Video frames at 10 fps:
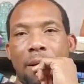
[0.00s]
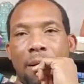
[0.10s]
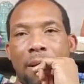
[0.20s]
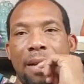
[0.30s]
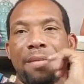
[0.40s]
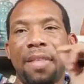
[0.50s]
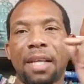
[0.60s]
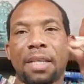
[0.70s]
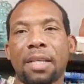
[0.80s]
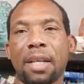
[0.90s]
And
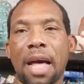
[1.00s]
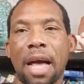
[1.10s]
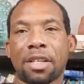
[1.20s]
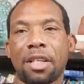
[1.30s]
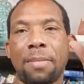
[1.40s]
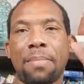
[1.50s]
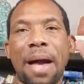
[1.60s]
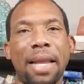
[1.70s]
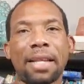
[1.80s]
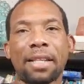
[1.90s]
this could actually
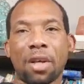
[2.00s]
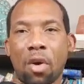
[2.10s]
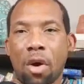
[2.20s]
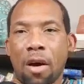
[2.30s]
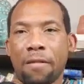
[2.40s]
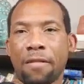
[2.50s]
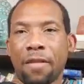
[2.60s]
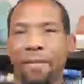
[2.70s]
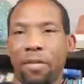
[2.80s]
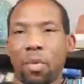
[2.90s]
balance off
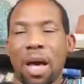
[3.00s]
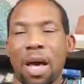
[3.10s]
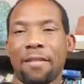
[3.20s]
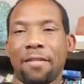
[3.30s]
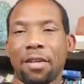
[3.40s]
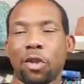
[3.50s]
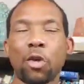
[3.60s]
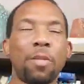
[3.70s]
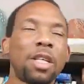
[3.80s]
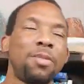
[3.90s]
if you have too
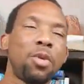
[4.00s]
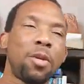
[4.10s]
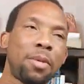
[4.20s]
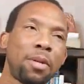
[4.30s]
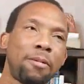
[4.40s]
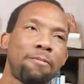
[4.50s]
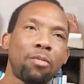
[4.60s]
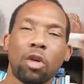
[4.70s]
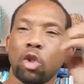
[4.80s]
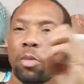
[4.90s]
much mutable
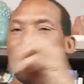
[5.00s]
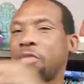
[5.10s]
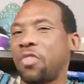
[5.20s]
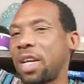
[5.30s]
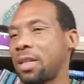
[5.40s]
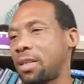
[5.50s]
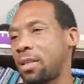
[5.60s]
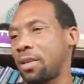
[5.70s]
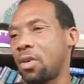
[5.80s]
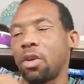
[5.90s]
or too much fixed
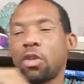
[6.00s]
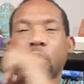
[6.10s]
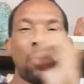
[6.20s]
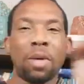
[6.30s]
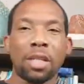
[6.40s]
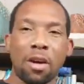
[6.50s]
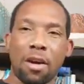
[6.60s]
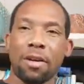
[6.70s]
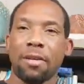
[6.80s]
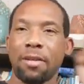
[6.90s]
or too much
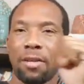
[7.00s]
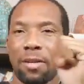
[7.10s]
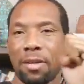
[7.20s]
cardinal.